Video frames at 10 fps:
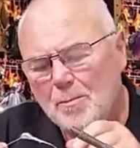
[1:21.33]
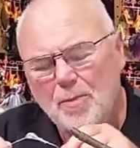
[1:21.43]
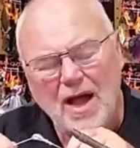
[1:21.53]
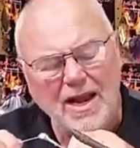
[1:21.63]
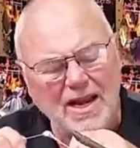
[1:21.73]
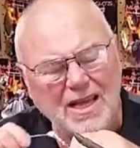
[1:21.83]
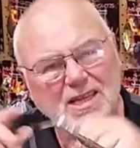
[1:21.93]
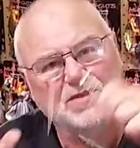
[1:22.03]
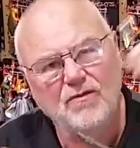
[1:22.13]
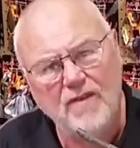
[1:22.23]
Painting
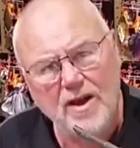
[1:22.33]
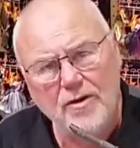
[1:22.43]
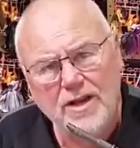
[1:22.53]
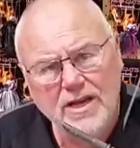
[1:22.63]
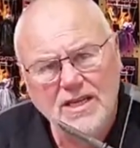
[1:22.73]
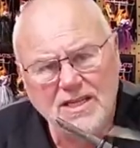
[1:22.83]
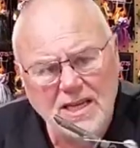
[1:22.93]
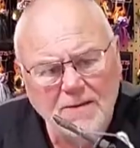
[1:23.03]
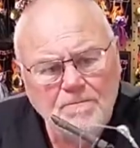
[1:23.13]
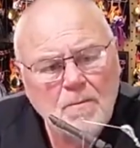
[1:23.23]
is very easy.